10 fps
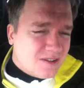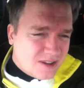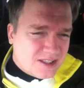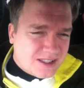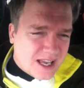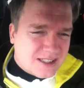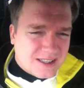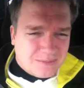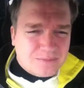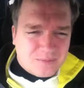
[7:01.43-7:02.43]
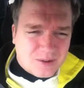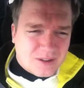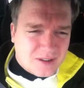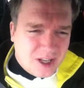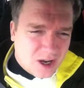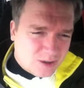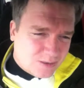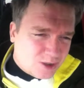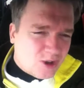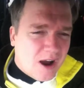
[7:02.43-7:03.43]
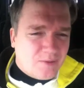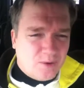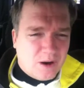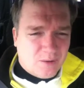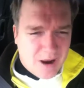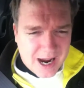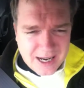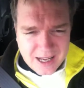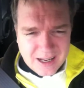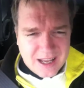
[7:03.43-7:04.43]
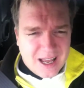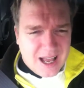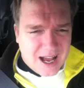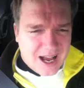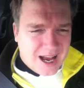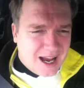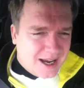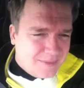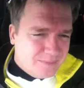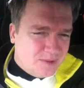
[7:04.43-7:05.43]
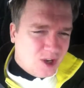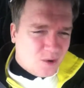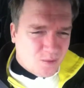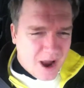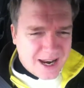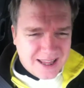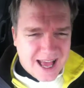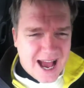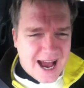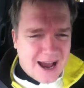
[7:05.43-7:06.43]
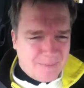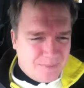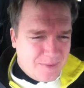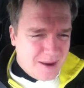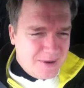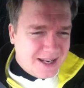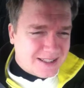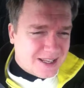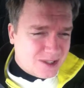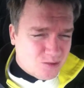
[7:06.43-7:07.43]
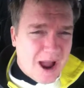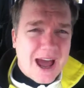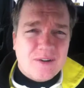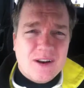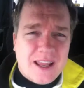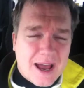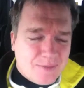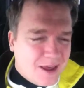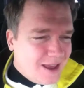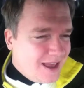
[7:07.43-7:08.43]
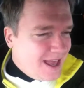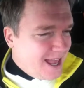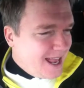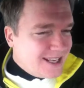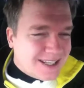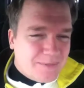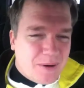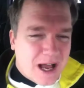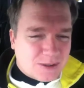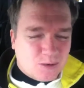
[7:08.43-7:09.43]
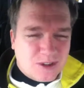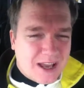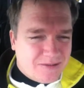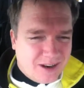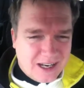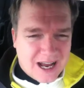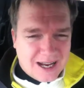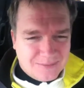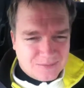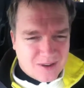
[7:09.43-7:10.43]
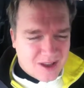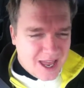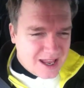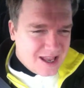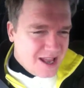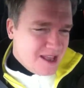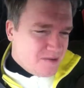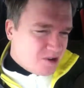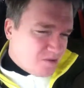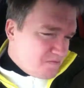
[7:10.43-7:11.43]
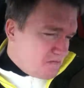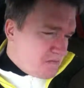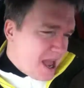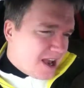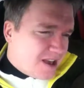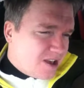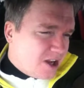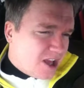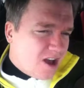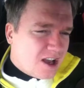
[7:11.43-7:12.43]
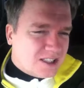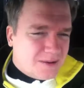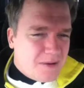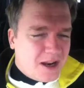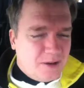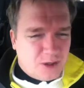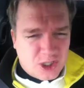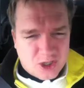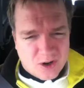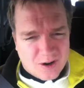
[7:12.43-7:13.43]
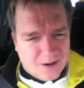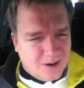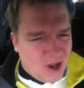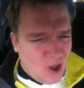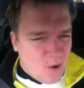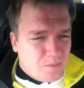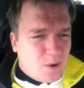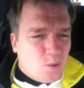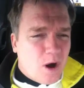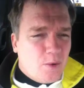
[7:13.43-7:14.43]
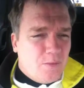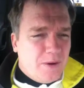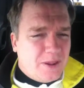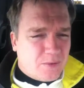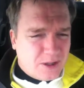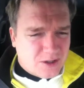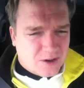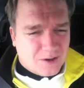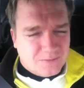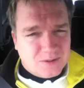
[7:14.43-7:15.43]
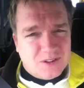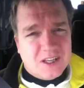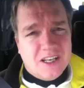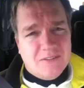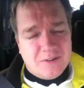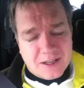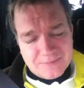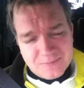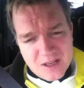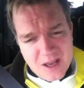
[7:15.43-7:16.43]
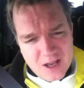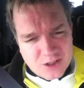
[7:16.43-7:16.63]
This takes some, you know, some software writing, um, you know, writing the app. I mean, it's it's rather in depth. Is it impossible? Definitely not. Okay could it cost some money? Sure. But what would be the return? Significant.